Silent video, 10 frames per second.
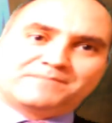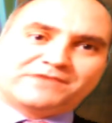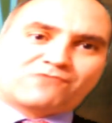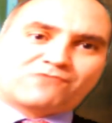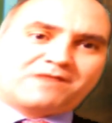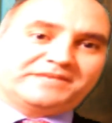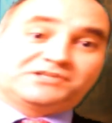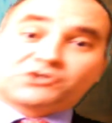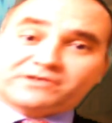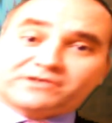Mitt
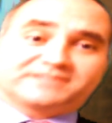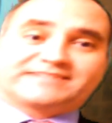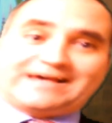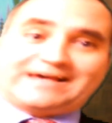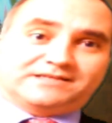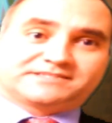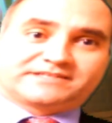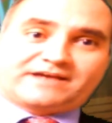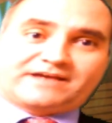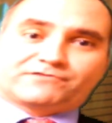Romney took his
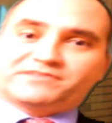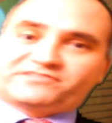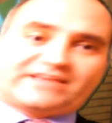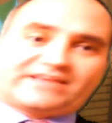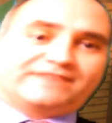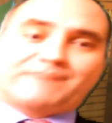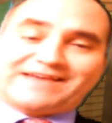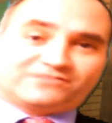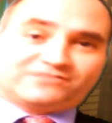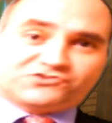talents to govern the state of
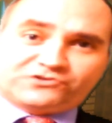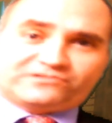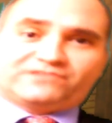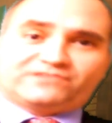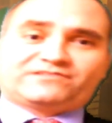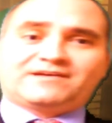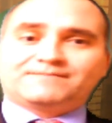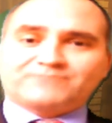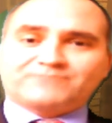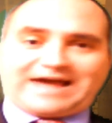
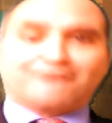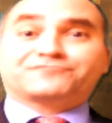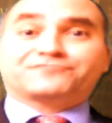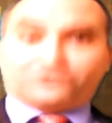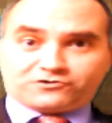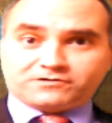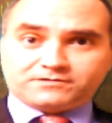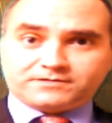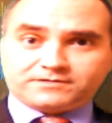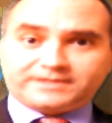Massachusetts
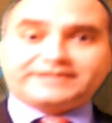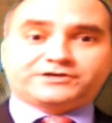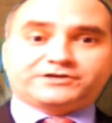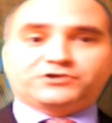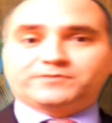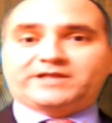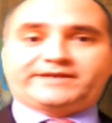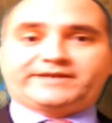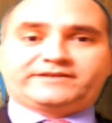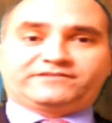after he
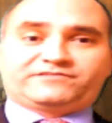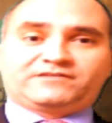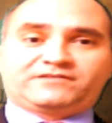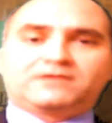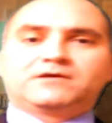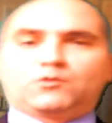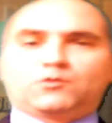accumulated his